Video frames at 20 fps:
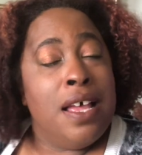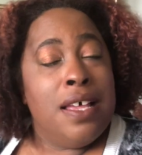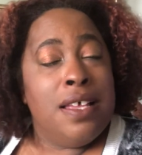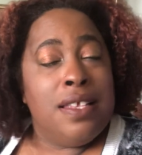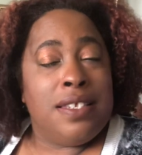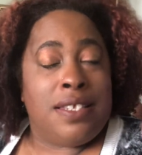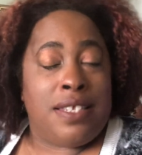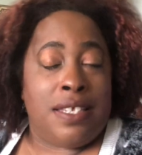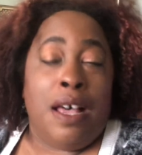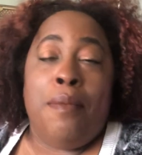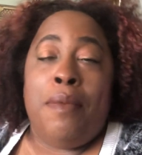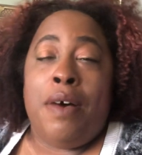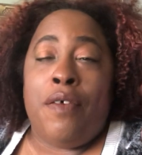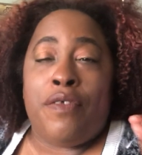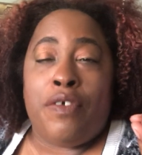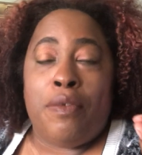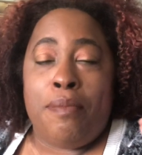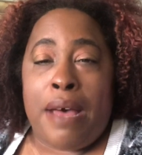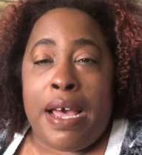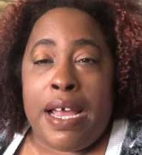Some of
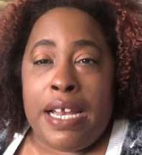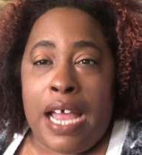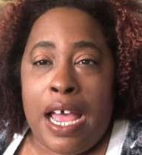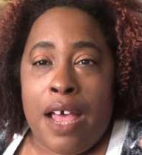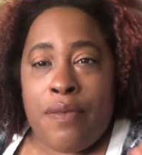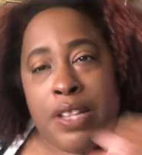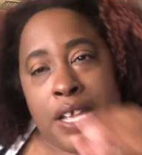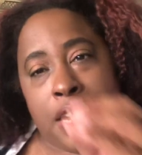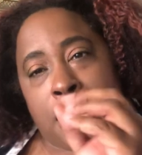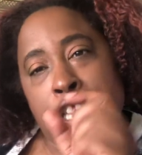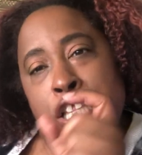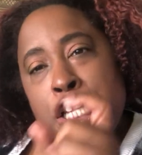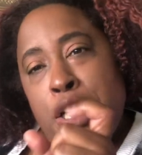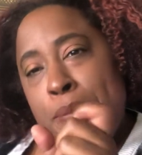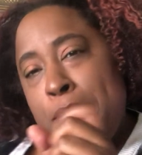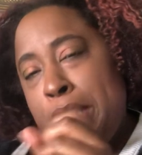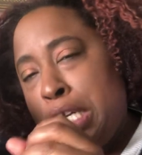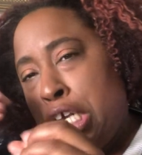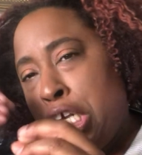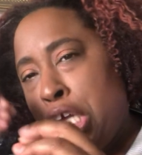them might have like a little
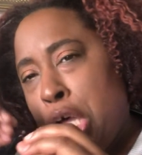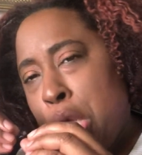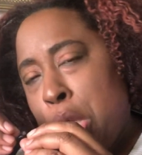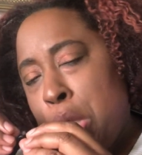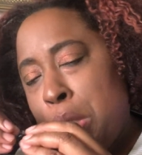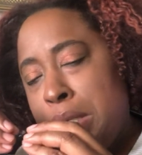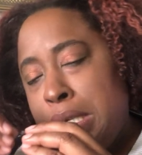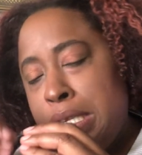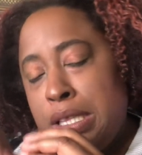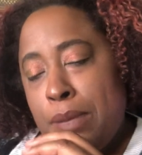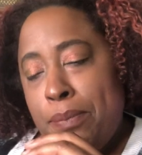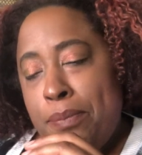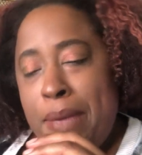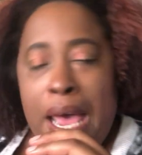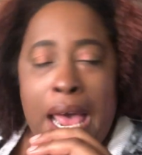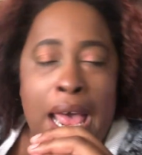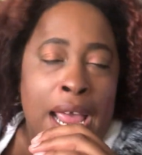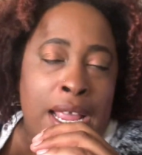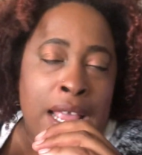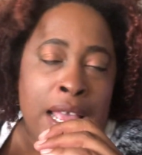bit of gold at the
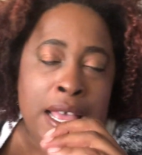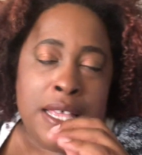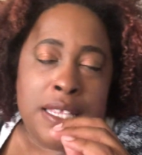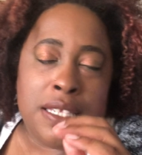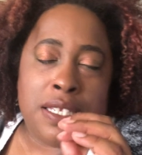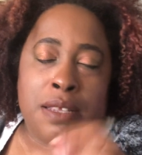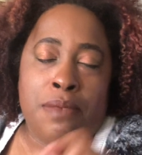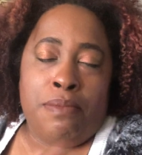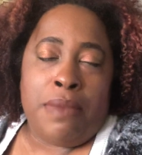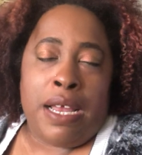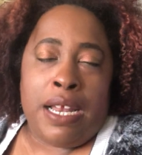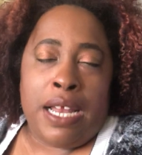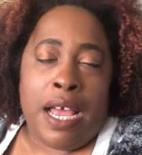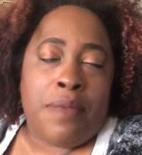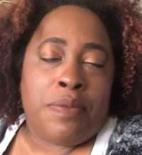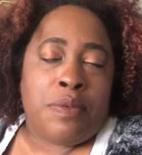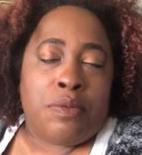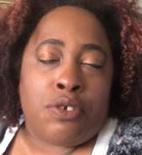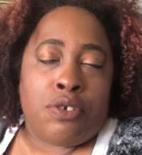back. Some might have some